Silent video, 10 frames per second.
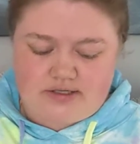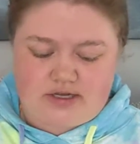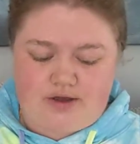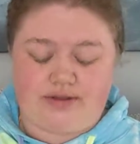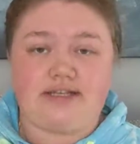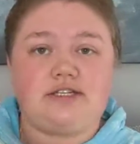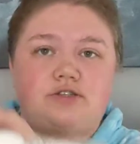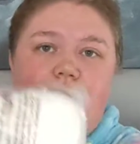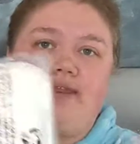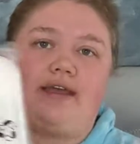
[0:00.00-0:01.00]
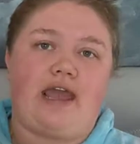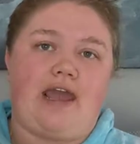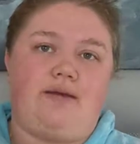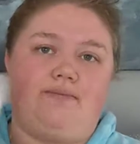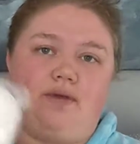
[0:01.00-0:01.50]
So this is the one that
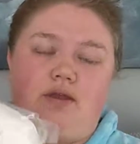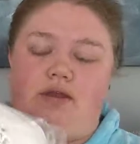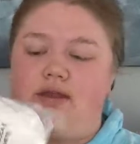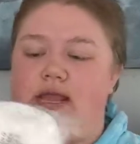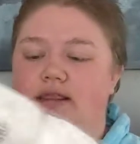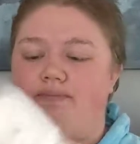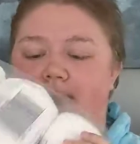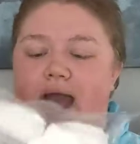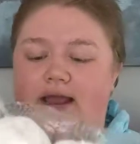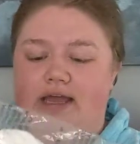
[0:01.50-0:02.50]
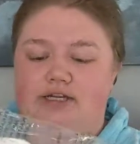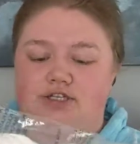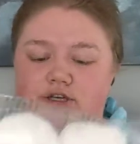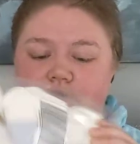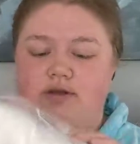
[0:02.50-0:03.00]
came in the package,